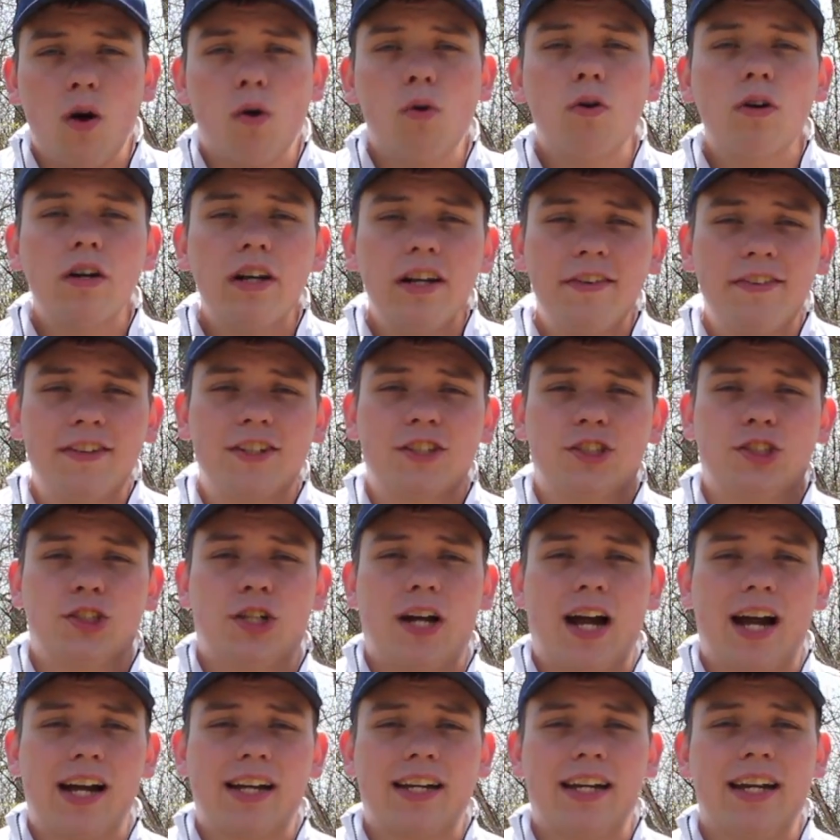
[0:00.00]
Or if you're
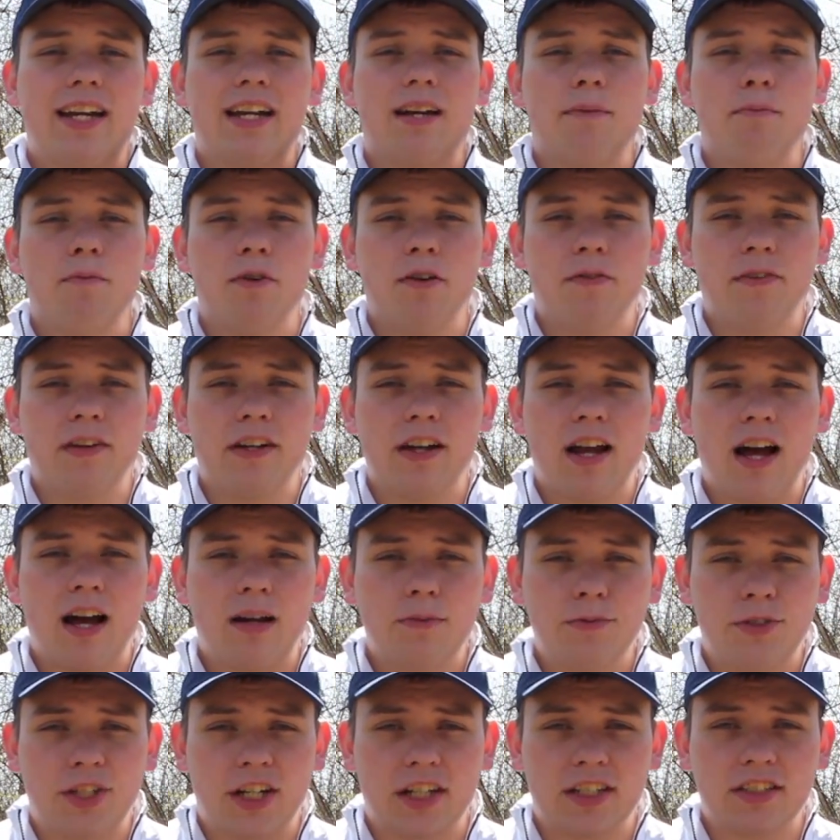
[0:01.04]
tracking a moving
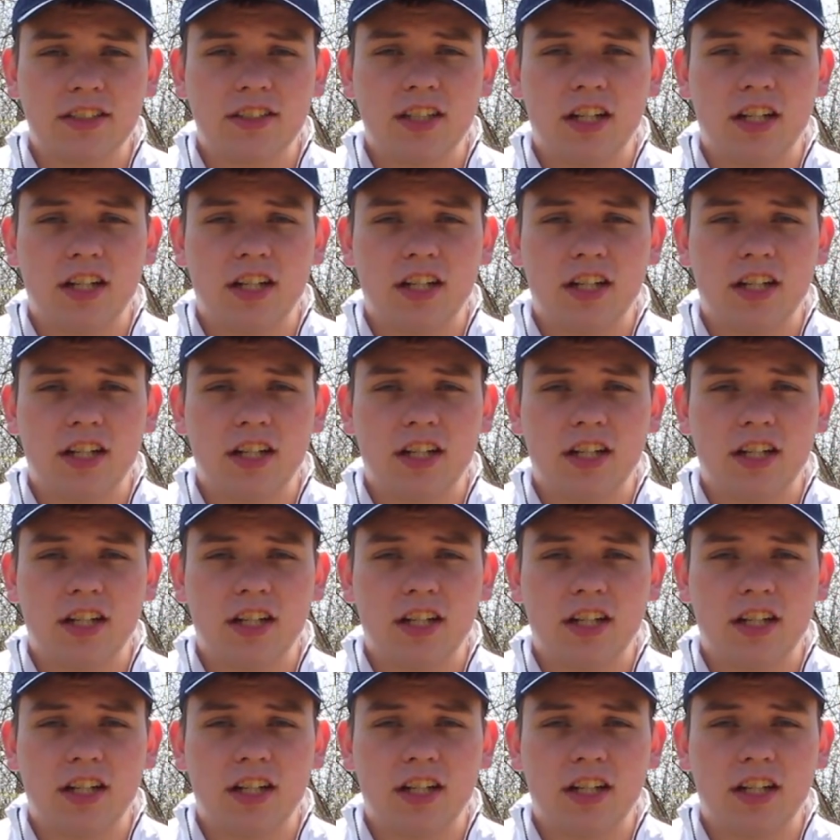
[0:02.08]
object,